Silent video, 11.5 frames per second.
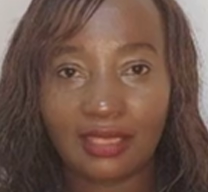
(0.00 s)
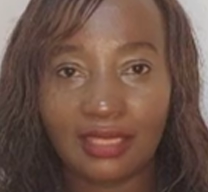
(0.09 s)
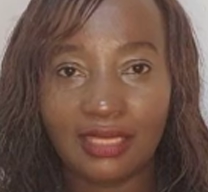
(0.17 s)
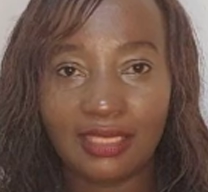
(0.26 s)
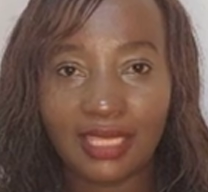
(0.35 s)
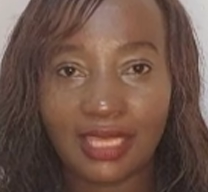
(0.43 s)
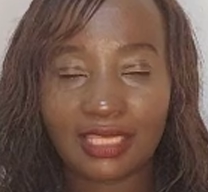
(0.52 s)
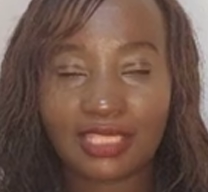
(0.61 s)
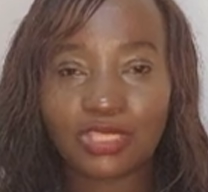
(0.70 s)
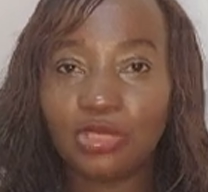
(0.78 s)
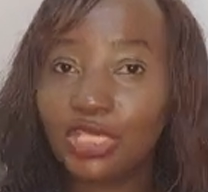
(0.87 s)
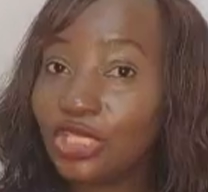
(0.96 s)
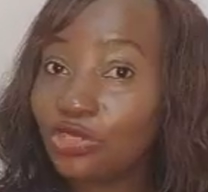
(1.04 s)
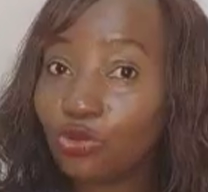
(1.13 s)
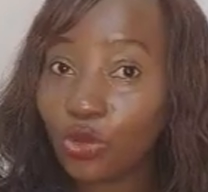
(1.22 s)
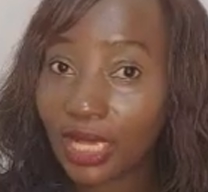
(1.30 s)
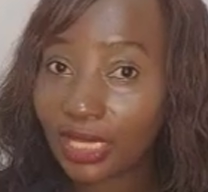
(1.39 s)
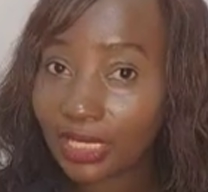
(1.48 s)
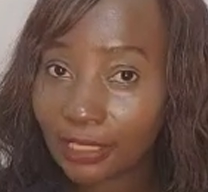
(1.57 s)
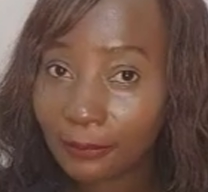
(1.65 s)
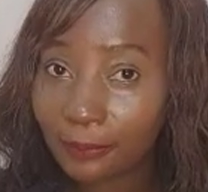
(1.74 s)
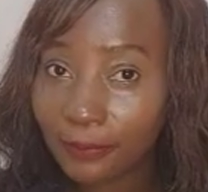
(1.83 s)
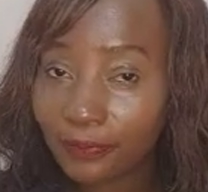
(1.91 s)
Yes, you eat well,
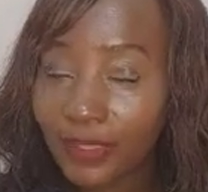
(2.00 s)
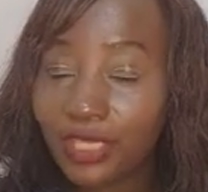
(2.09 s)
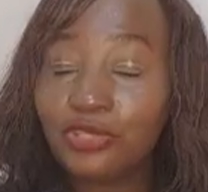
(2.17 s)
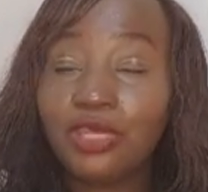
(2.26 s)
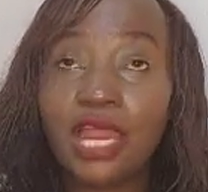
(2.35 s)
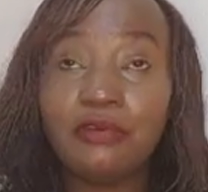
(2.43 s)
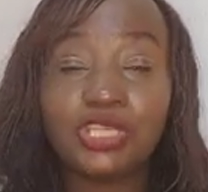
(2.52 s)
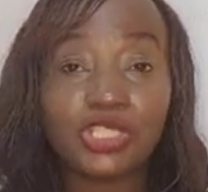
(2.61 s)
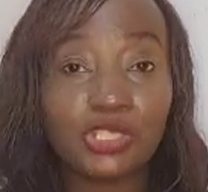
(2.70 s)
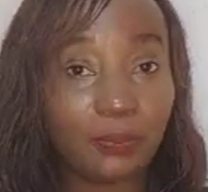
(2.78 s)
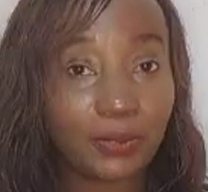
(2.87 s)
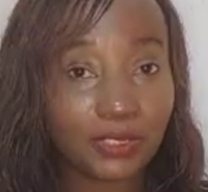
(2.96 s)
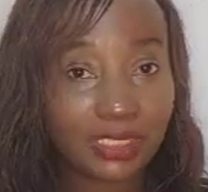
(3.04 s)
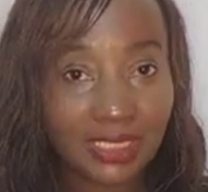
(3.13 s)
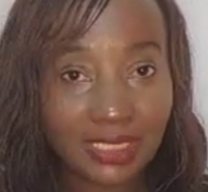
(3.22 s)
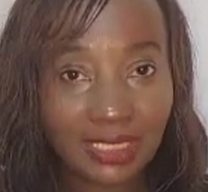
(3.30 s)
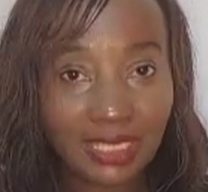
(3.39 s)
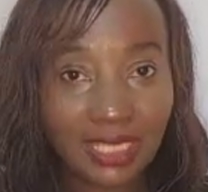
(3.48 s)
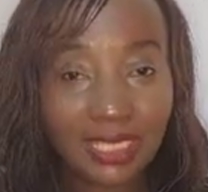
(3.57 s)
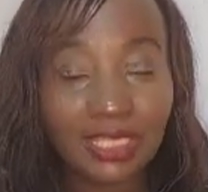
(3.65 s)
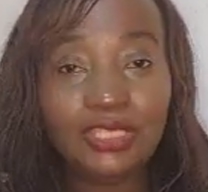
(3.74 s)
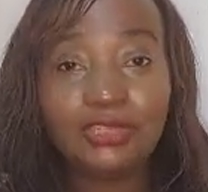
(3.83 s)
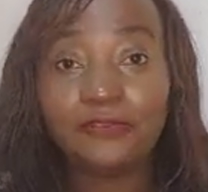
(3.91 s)
you nourish your body,
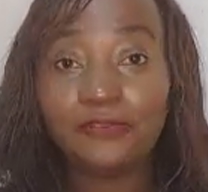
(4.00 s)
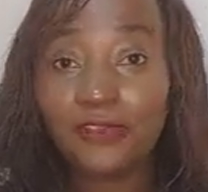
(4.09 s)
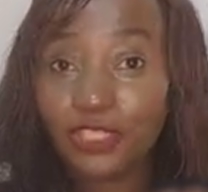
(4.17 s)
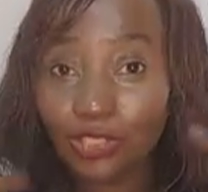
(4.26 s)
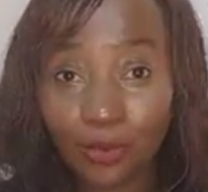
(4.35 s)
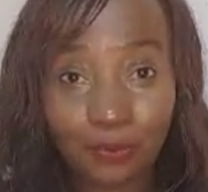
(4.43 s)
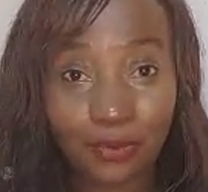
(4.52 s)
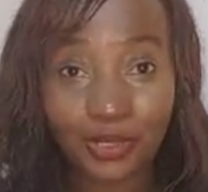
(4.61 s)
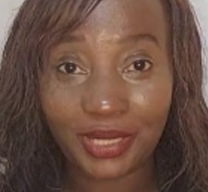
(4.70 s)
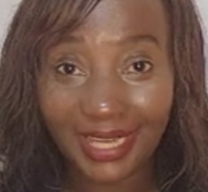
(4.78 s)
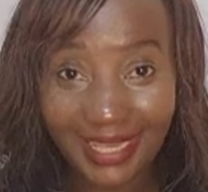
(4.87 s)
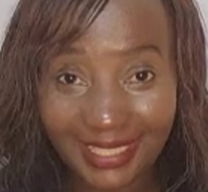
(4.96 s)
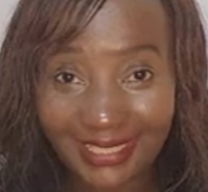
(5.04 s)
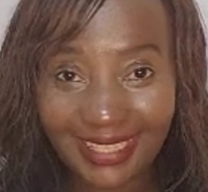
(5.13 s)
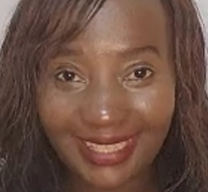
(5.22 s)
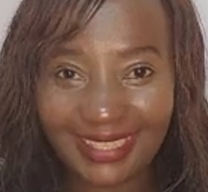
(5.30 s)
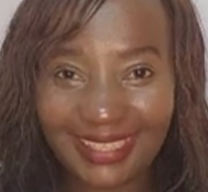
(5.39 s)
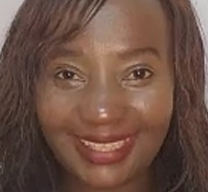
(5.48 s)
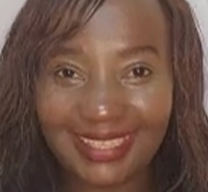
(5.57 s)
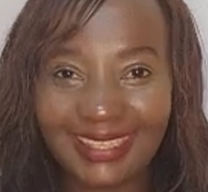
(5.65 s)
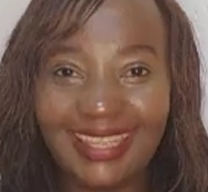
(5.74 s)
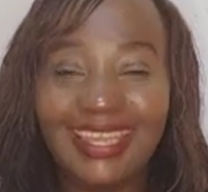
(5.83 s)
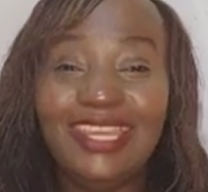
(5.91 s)
you feed your brain,
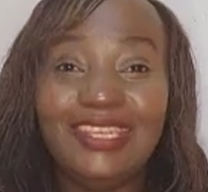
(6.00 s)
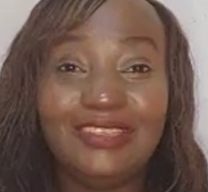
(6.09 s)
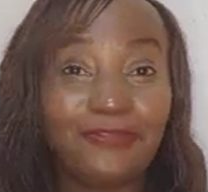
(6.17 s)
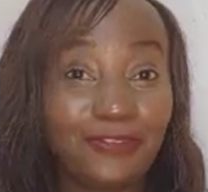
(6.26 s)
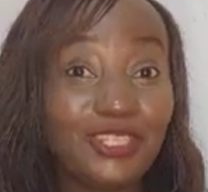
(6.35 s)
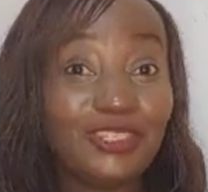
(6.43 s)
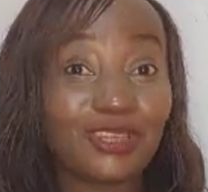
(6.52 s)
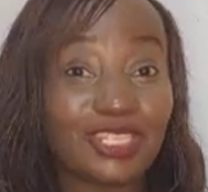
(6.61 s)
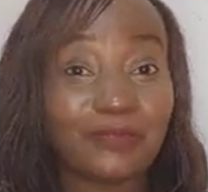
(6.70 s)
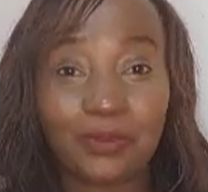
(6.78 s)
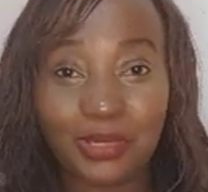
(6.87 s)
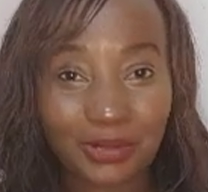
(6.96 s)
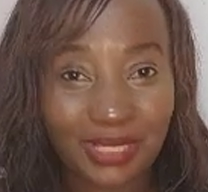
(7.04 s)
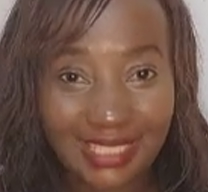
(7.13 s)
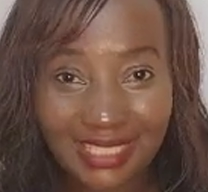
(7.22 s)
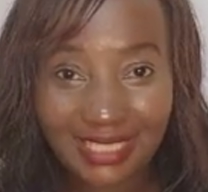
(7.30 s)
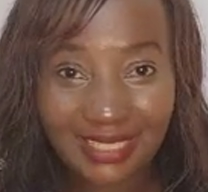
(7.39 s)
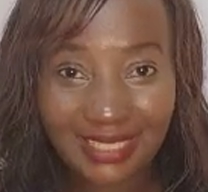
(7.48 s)
you feed your spirit.